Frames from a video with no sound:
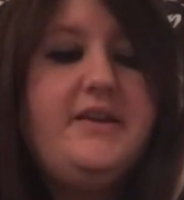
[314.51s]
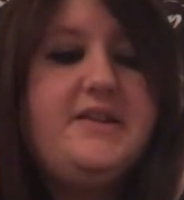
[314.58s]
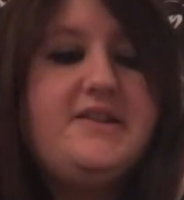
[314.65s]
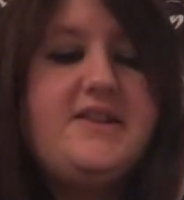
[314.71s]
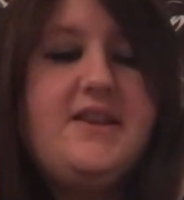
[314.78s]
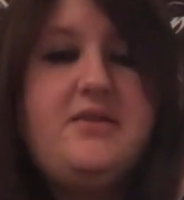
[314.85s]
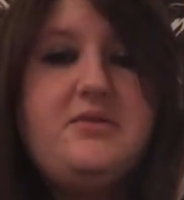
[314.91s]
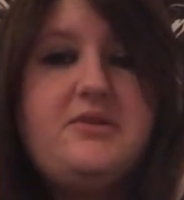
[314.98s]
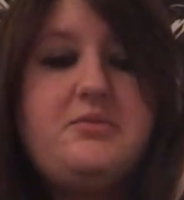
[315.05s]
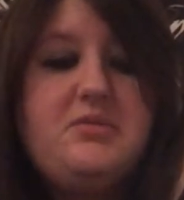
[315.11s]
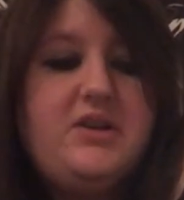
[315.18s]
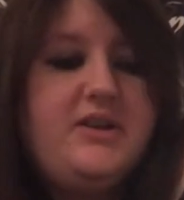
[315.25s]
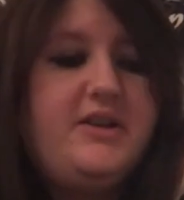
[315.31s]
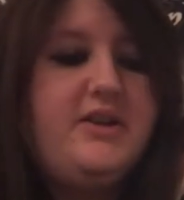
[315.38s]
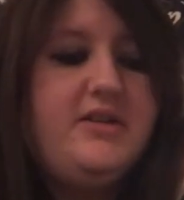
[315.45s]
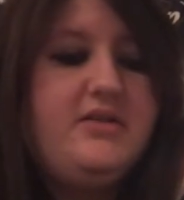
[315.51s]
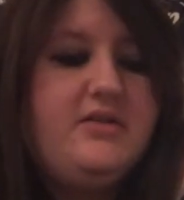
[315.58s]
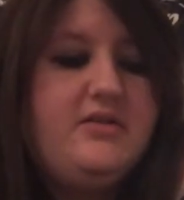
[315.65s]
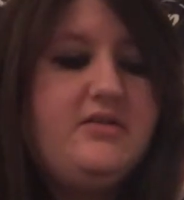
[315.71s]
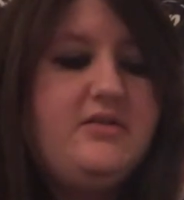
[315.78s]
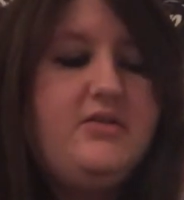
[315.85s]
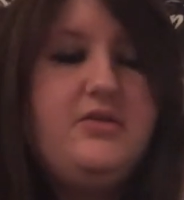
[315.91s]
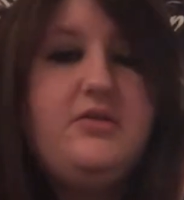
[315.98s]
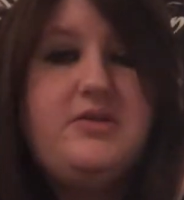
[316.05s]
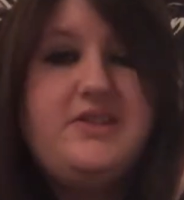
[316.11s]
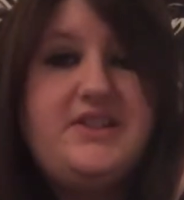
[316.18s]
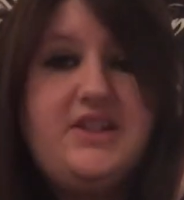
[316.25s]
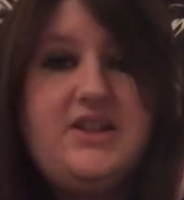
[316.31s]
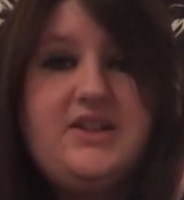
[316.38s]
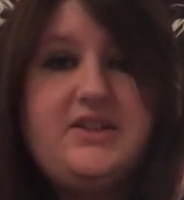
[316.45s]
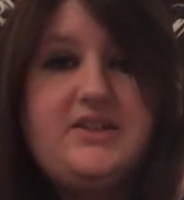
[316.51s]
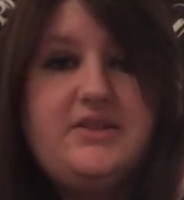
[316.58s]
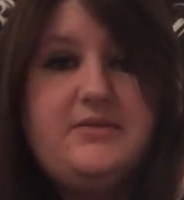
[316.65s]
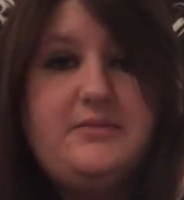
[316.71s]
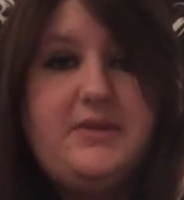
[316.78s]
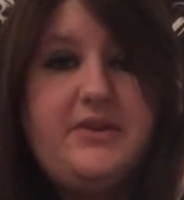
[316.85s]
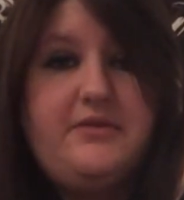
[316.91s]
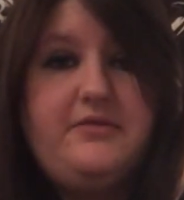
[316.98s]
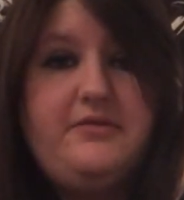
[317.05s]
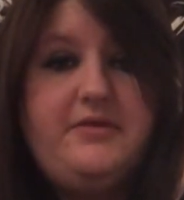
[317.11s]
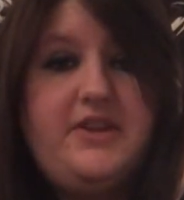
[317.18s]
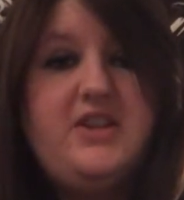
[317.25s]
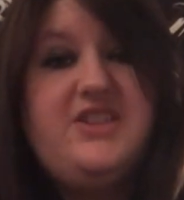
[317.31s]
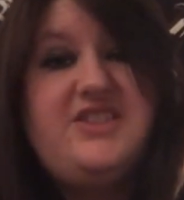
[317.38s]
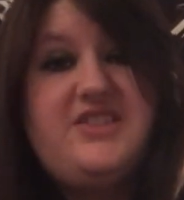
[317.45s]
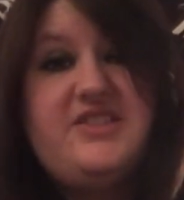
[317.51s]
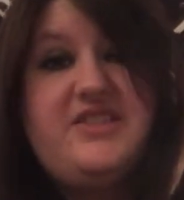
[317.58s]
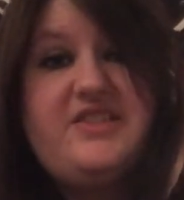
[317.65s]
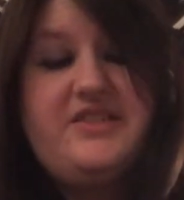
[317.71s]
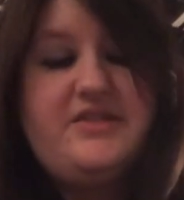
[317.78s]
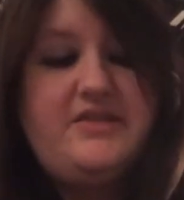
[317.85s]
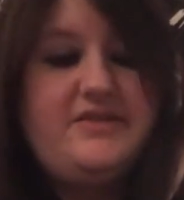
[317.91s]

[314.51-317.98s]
So that was my new start and my finishes.